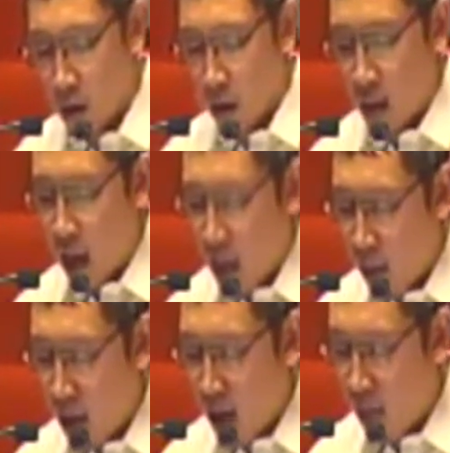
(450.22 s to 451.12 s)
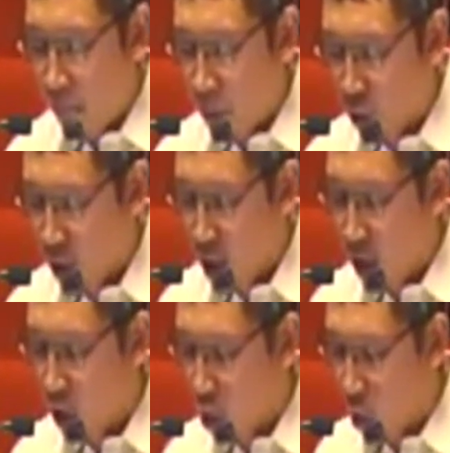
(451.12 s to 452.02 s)
The MILF
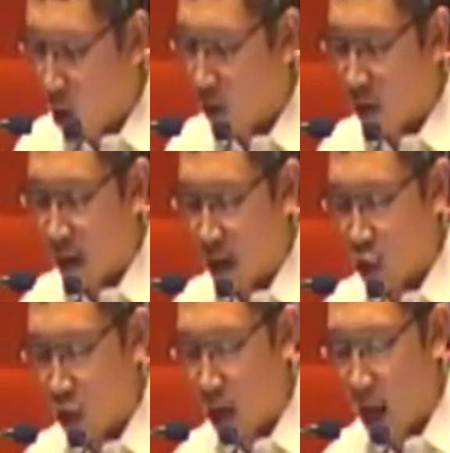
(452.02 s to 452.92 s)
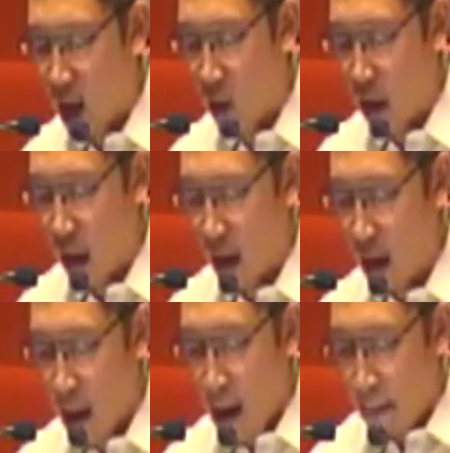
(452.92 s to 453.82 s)
proceeded towards the national highway,
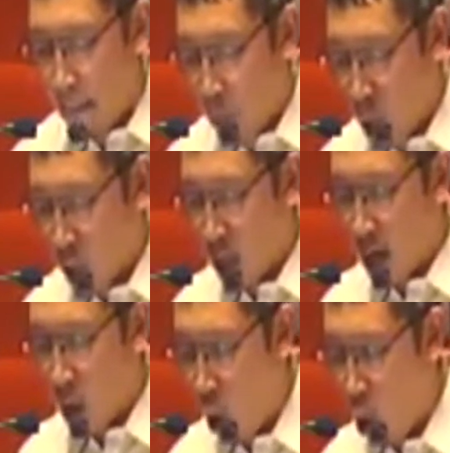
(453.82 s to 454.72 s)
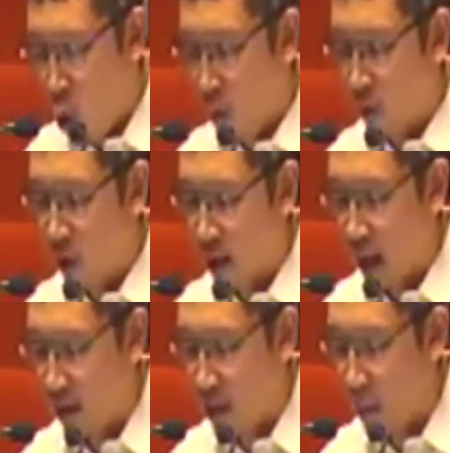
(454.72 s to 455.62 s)
burning homes
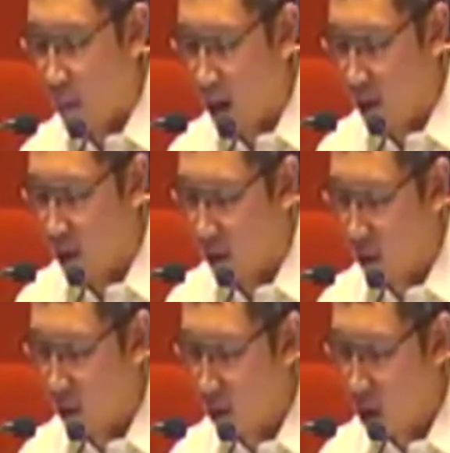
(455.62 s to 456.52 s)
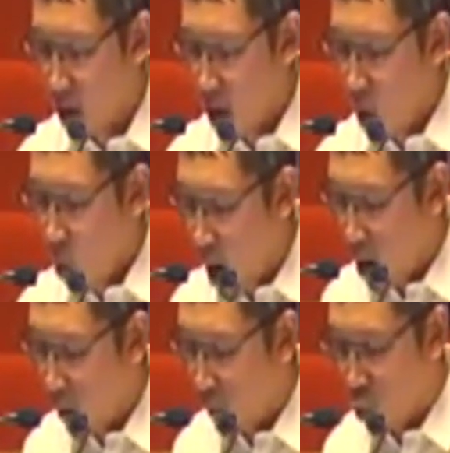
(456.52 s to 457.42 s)
as they passed.
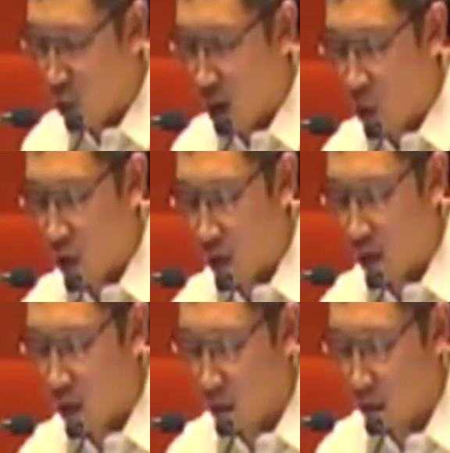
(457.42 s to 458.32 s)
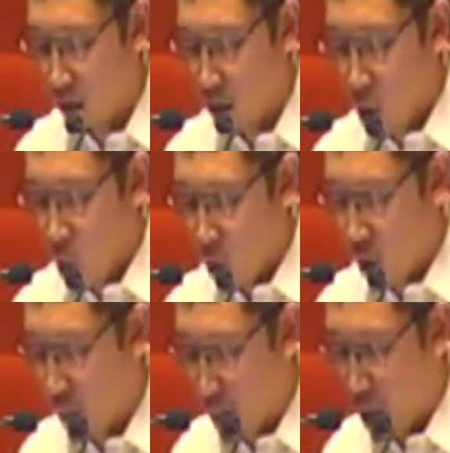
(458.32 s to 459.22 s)
One of those houses was
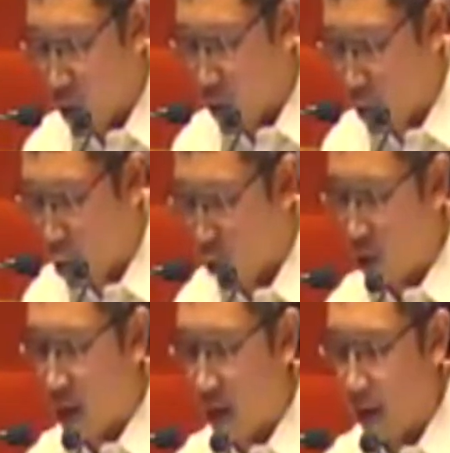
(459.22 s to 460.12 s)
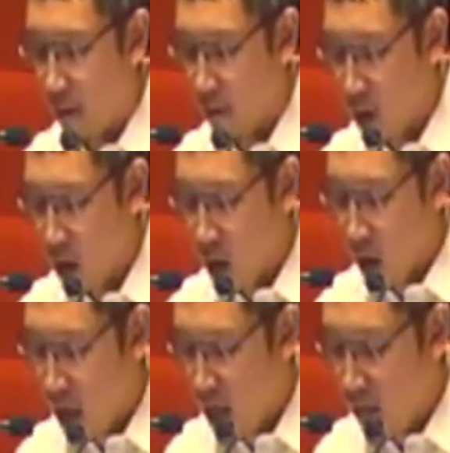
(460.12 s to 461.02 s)
burned thoroughly,
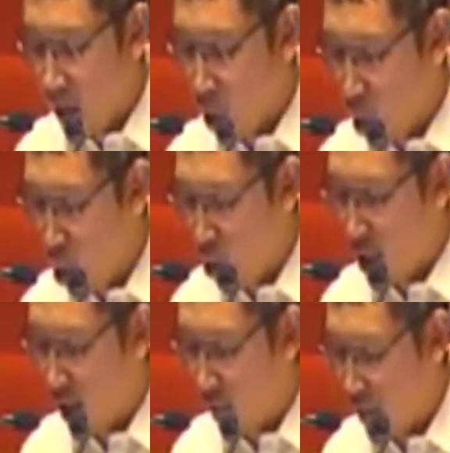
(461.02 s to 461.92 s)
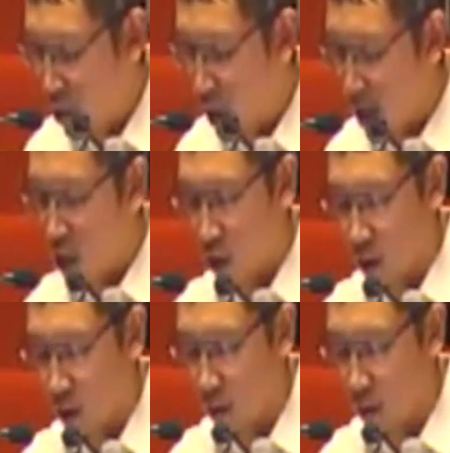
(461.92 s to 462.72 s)
leaving only the foundation